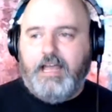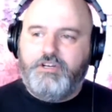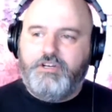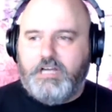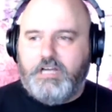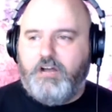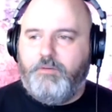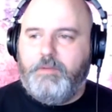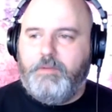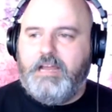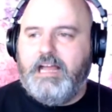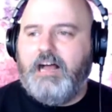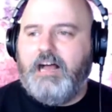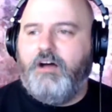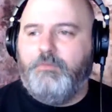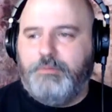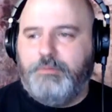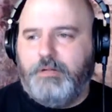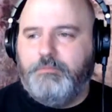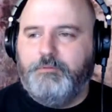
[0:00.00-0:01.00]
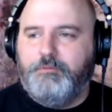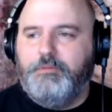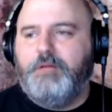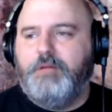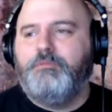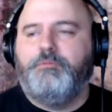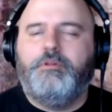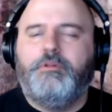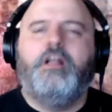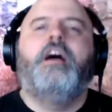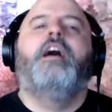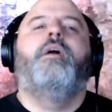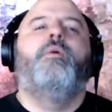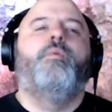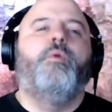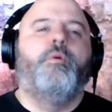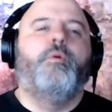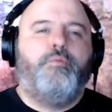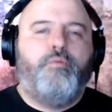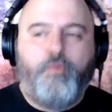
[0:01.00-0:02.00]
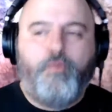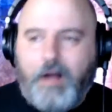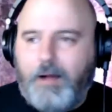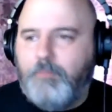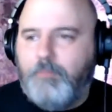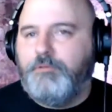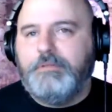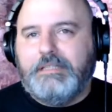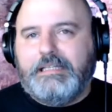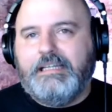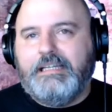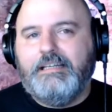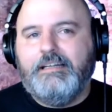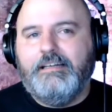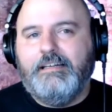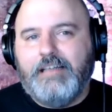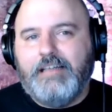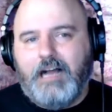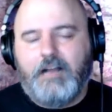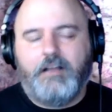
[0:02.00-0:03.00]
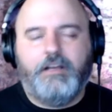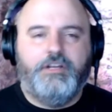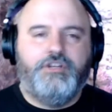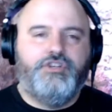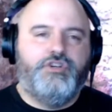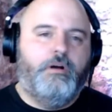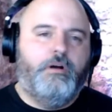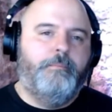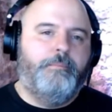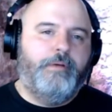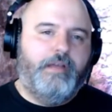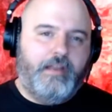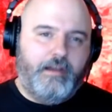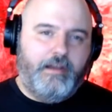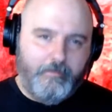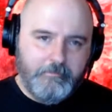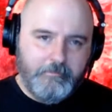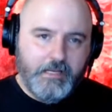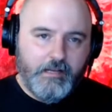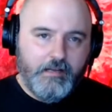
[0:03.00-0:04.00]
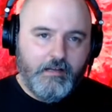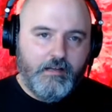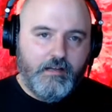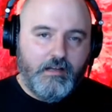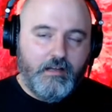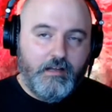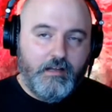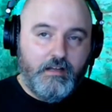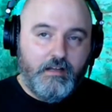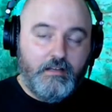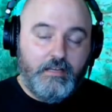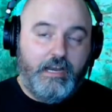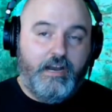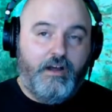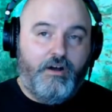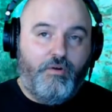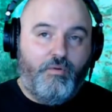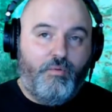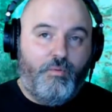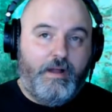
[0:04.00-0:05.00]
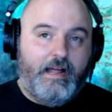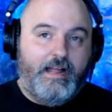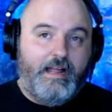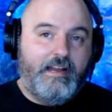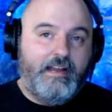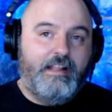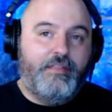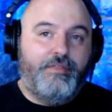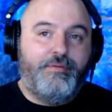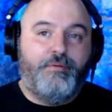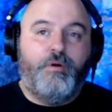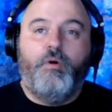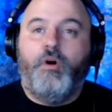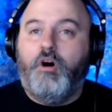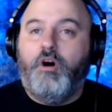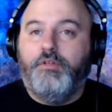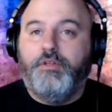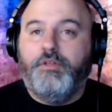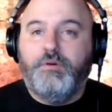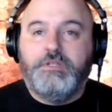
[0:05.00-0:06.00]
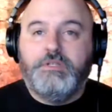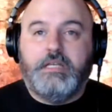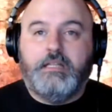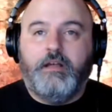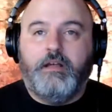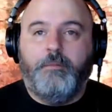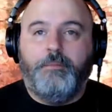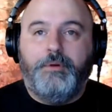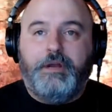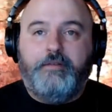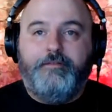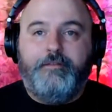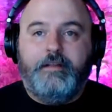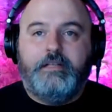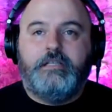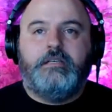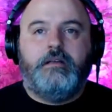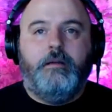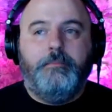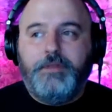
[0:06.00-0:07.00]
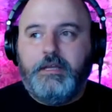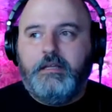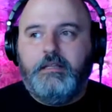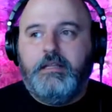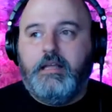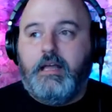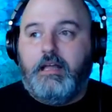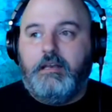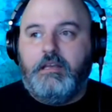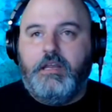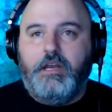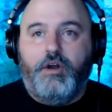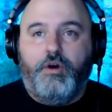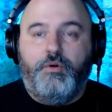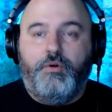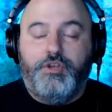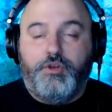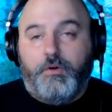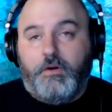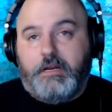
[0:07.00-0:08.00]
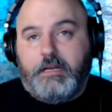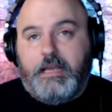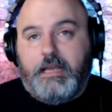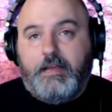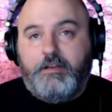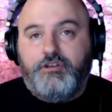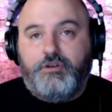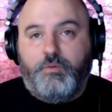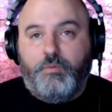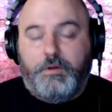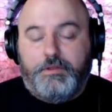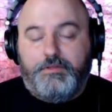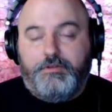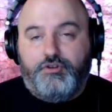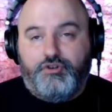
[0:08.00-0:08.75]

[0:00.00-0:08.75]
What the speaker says: shout me out, blah, blah, blah, blah, blah, we're probably not going to jump in. And throw all those in there. But if it's something that, you're engaging with